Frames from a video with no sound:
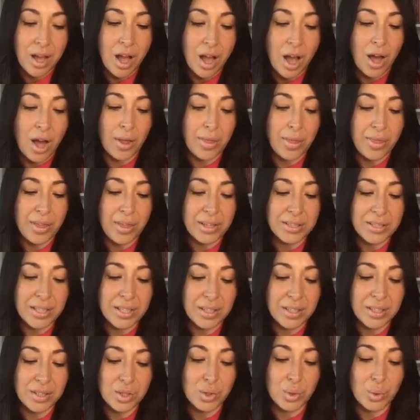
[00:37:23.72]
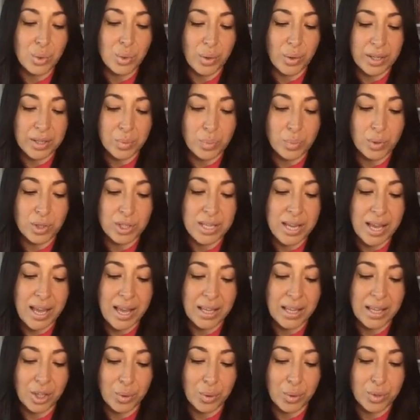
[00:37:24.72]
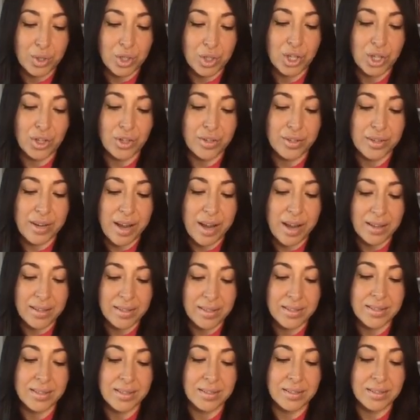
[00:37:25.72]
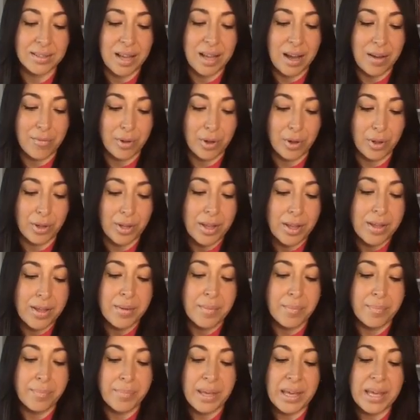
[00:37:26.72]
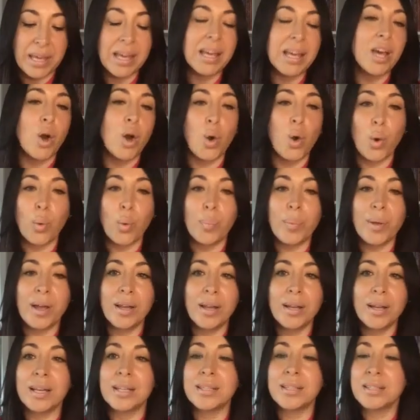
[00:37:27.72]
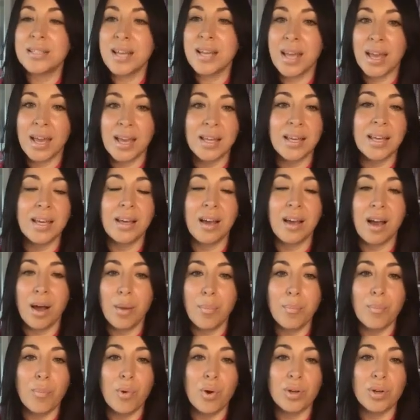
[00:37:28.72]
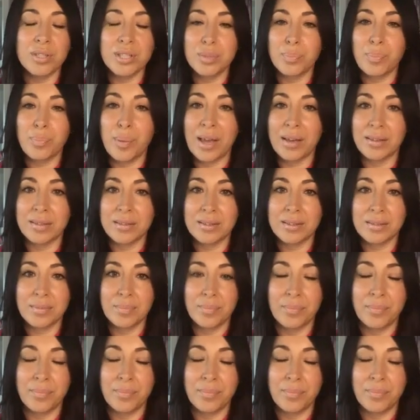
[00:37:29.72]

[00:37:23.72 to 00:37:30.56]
Authentic stories will take you to your next level, being open and taking up more space.